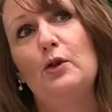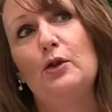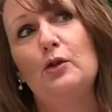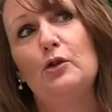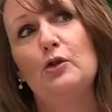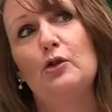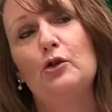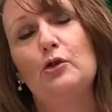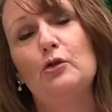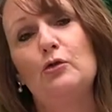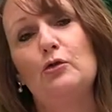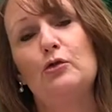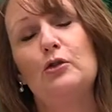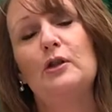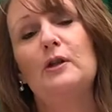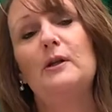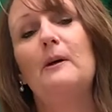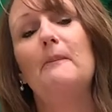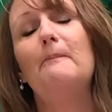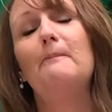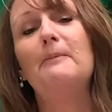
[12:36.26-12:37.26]

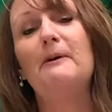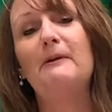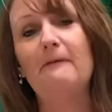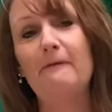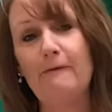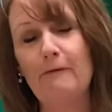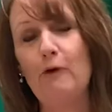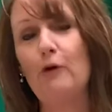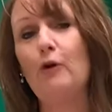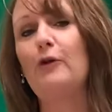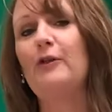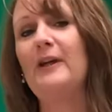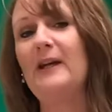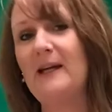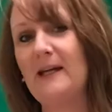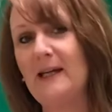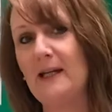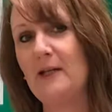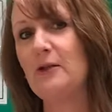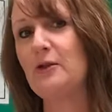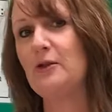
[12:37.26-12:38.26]
children before they
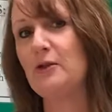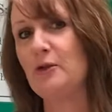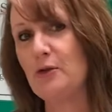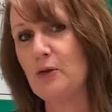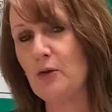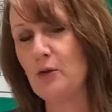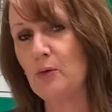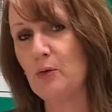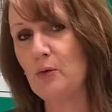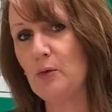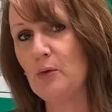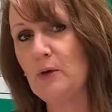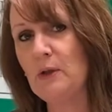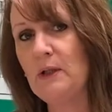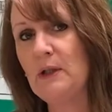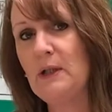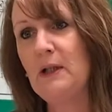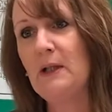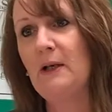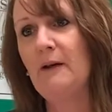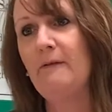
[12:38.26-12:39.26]
get to school,
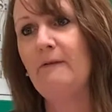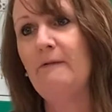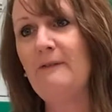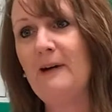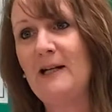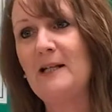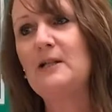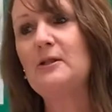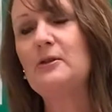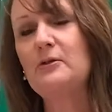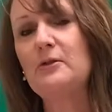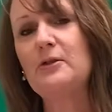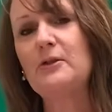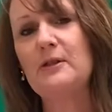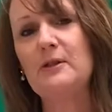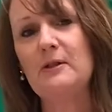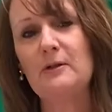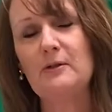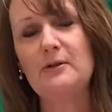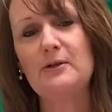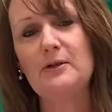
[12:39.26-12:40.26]
vital
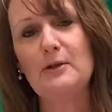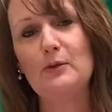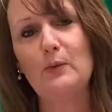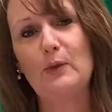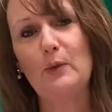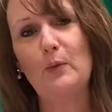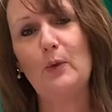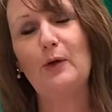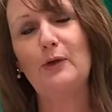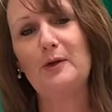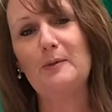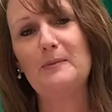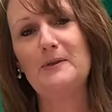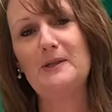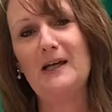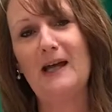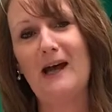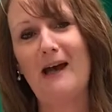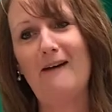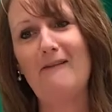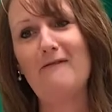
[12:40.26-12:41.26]
skills that we want them to
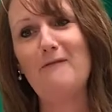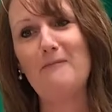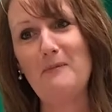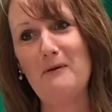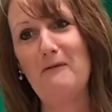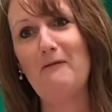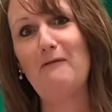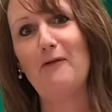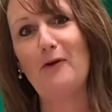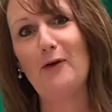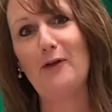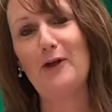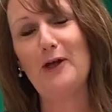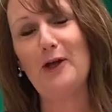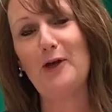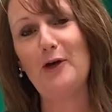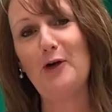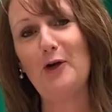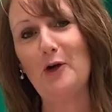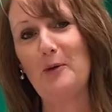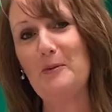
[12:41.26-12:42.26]
have before they
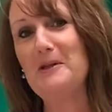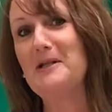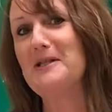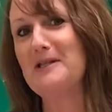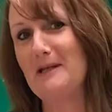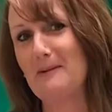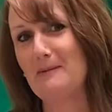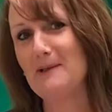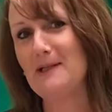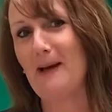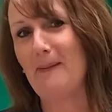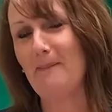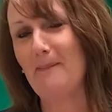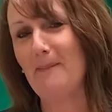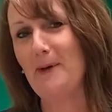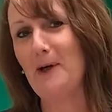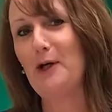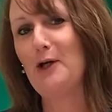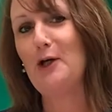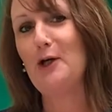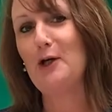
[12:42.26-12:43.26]
come in
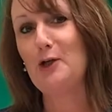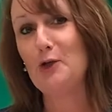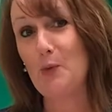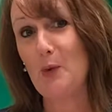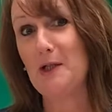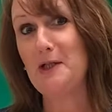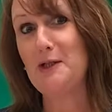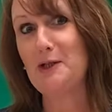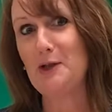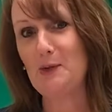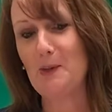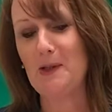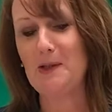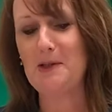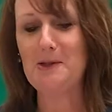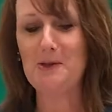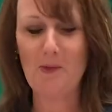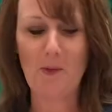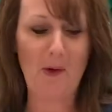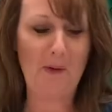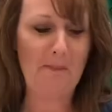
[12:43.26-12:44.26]
September
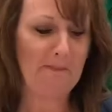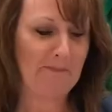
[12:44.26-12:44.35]
2021.